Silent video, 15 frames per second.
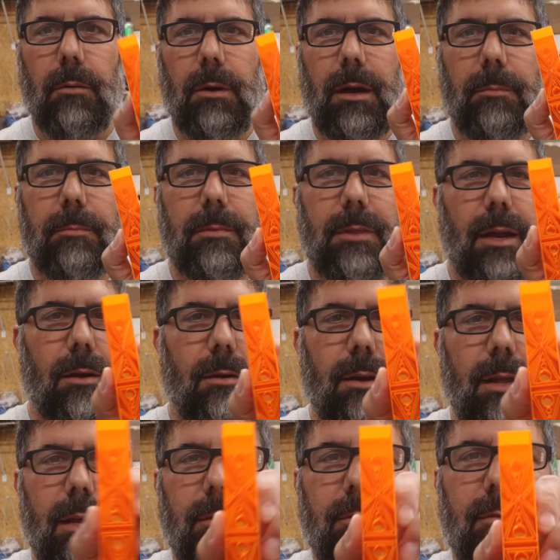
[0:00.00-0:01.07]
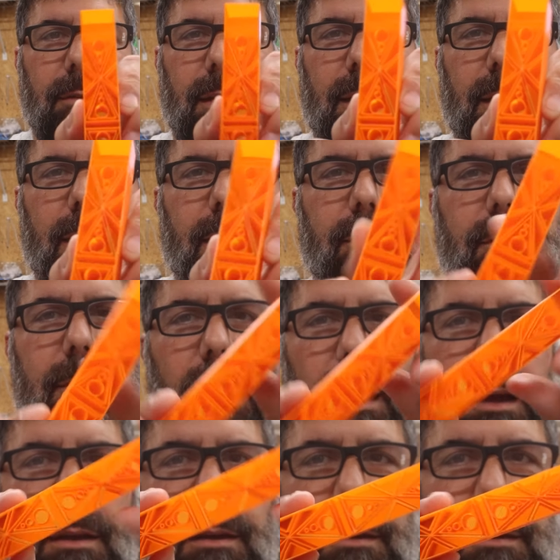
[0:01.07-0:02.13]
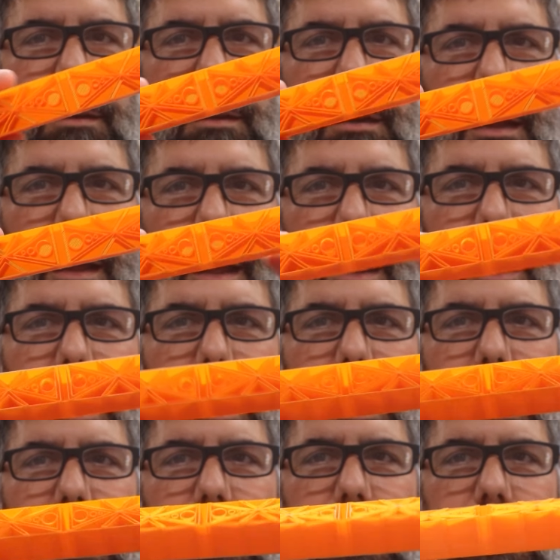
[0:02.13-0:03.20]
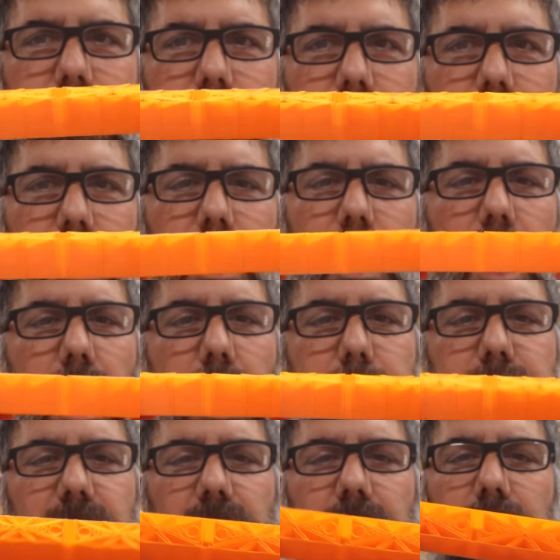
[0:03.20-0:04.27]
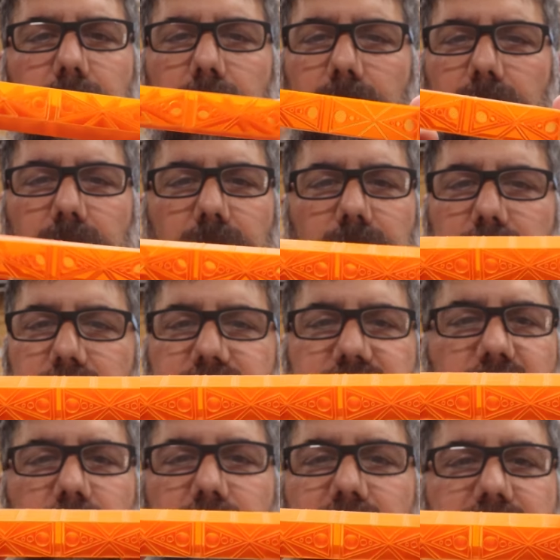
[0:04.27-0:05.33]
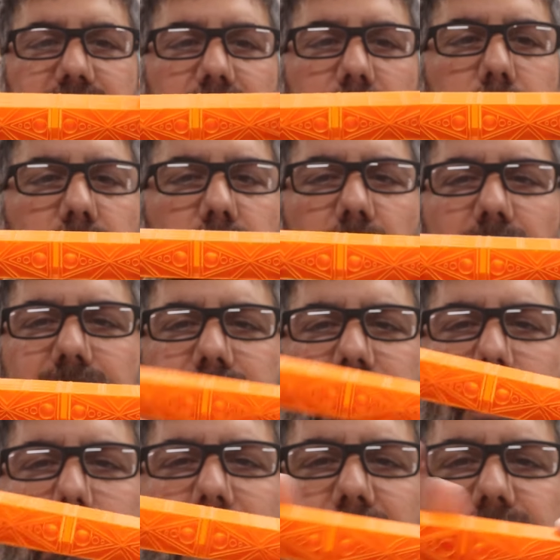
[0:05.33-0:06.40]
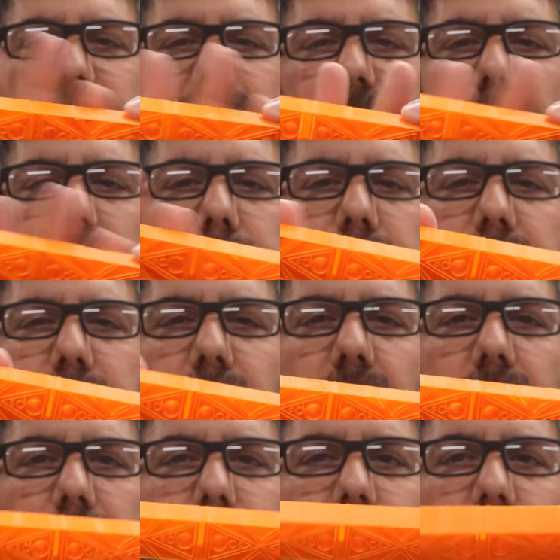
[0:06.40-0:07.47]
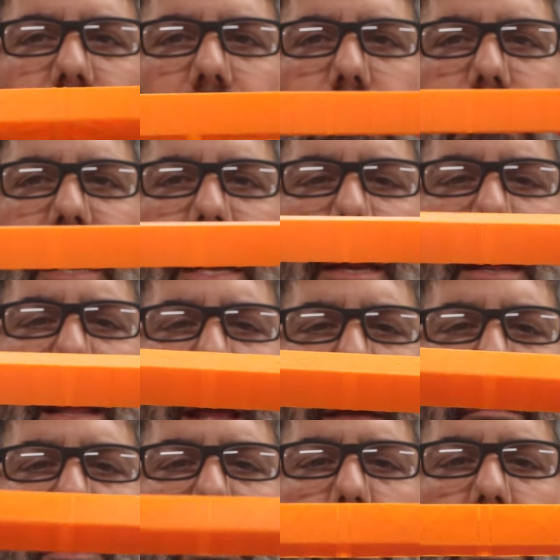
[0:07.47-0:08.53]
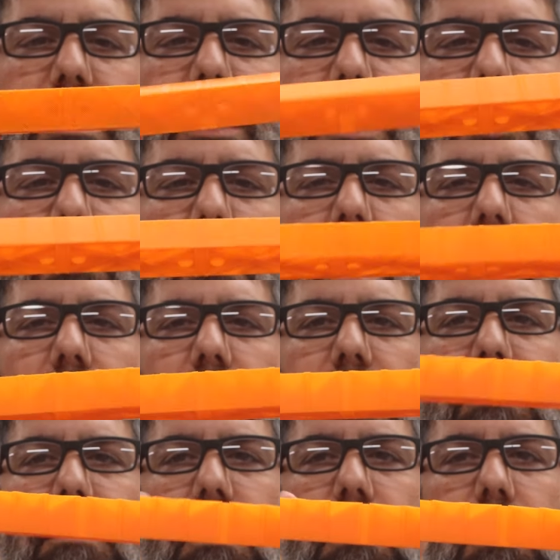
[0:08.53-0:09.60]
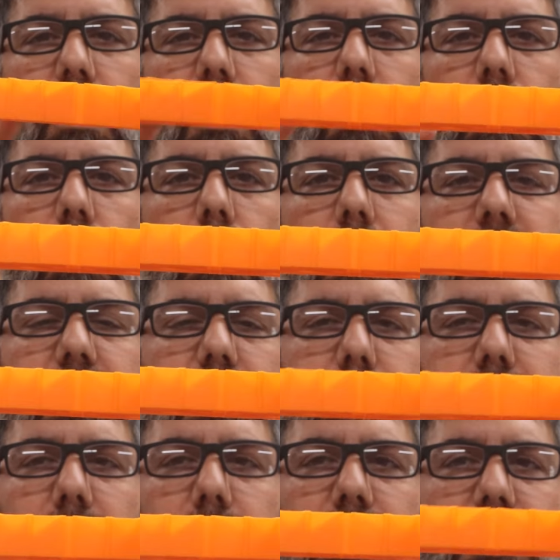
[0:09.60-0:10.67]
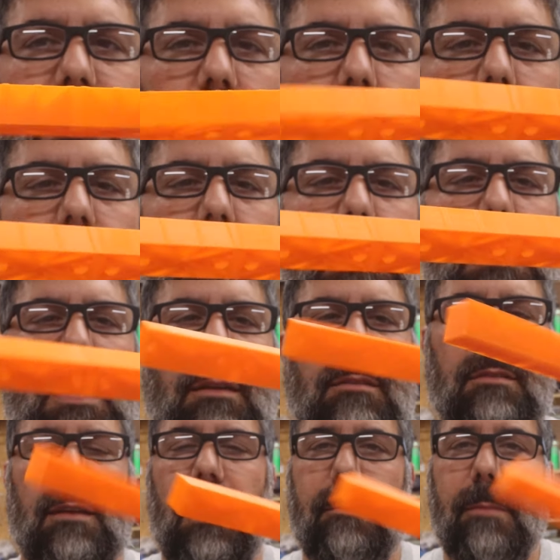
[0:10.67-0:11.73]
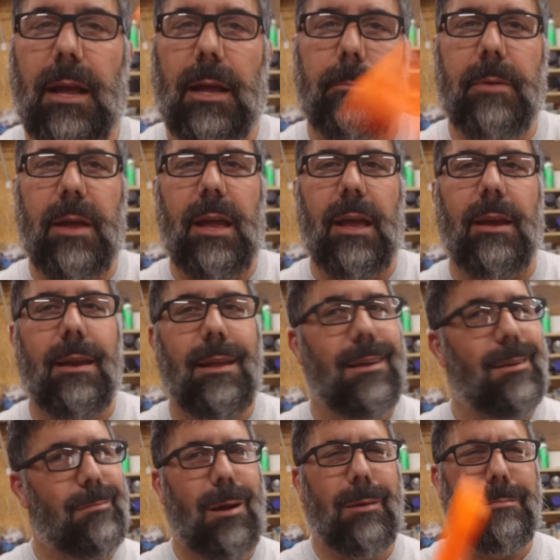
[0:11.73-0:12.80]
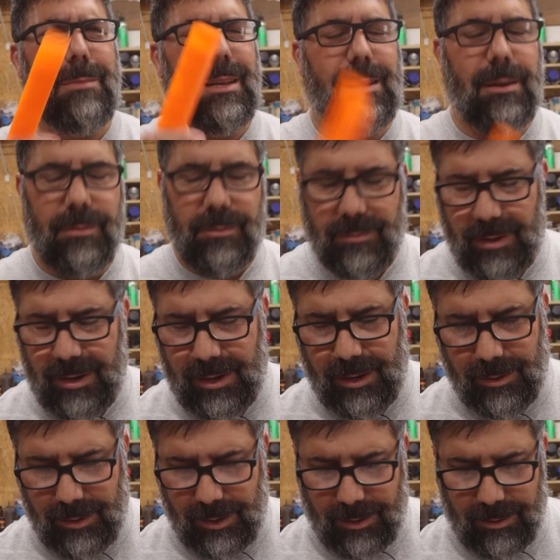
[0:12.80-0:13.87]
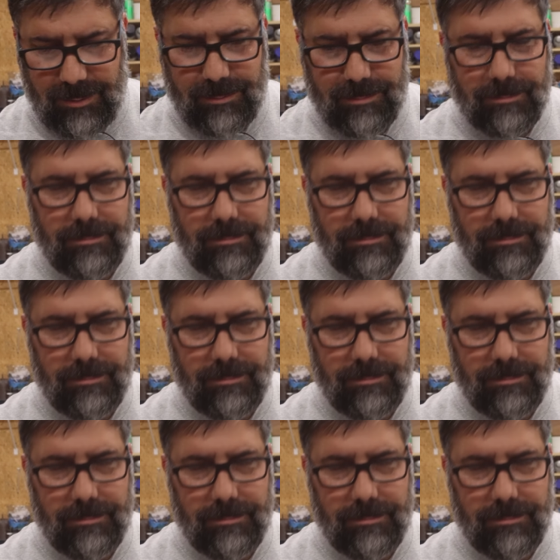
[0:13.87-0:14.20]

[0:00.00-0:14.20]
Well, there it is. It is done. And I'm going to fill this thing with resin. I may have to tape the bottom a little bit, but once it dries, we should be able to turn this and make a pen. Probably be a different video though.